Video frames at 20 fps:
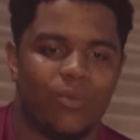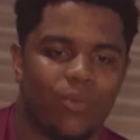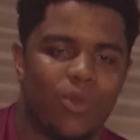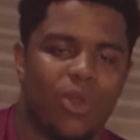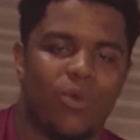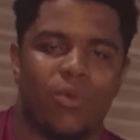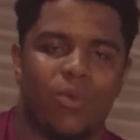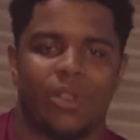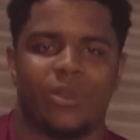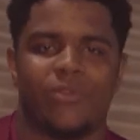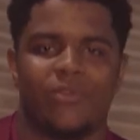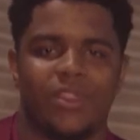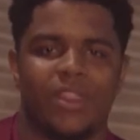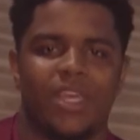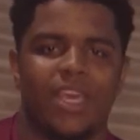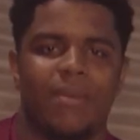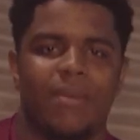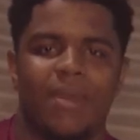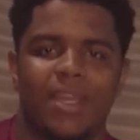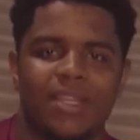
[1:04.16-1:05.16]
what worked for
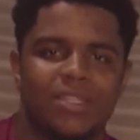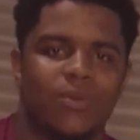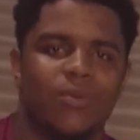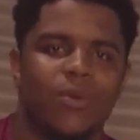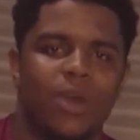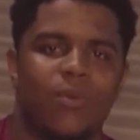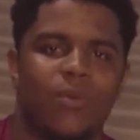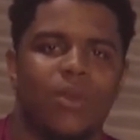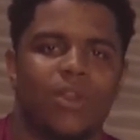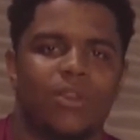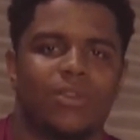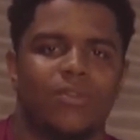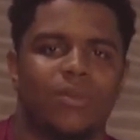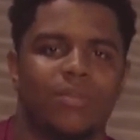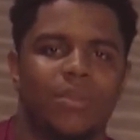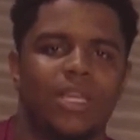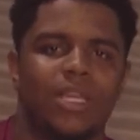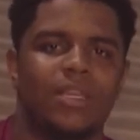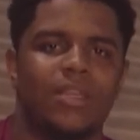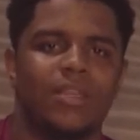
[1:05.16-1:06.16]
them into what works for
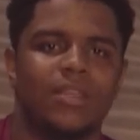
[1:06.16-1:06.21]
me.